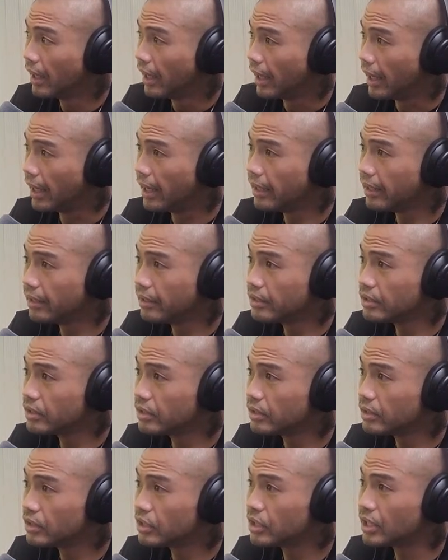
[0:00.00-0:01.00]
And
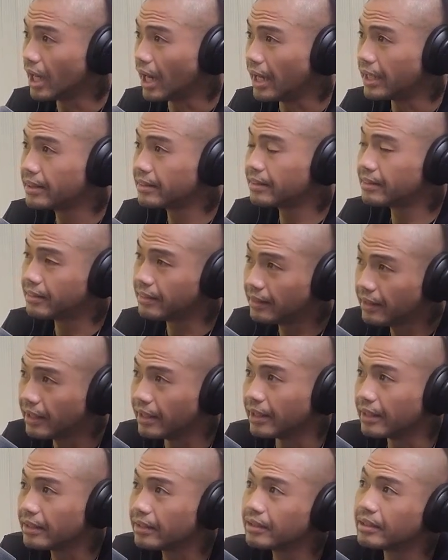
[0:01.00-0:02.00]
I
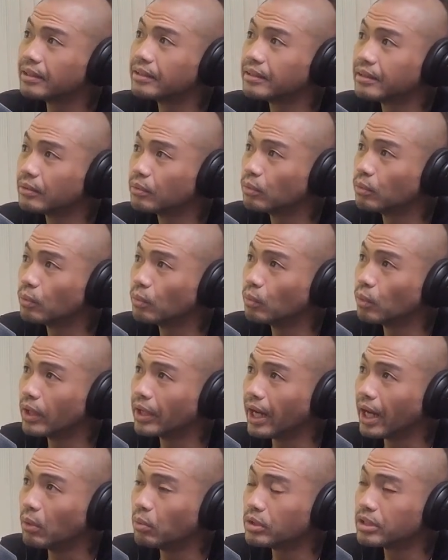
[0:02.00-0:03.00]
think
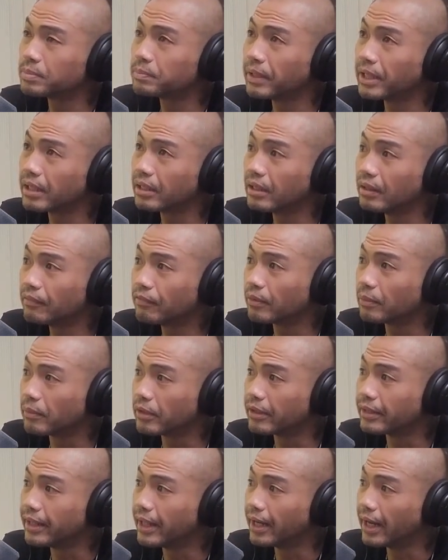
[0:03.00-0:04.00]
what I was picking up from
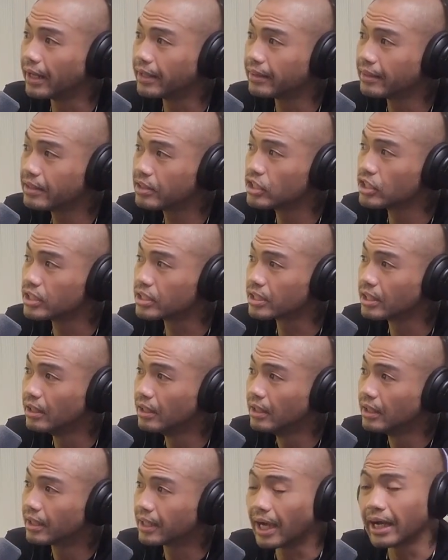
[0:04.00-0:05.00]
her, that I think she's
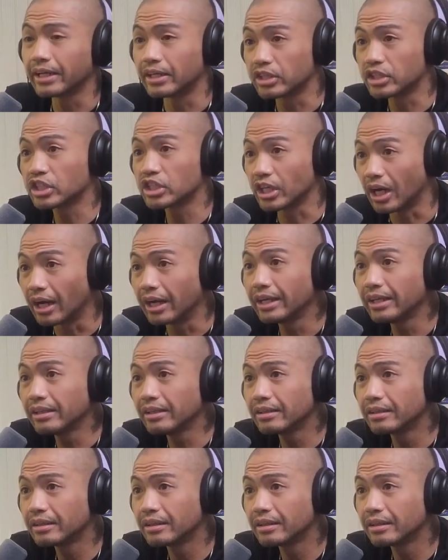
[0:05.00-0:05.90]
kind of shy.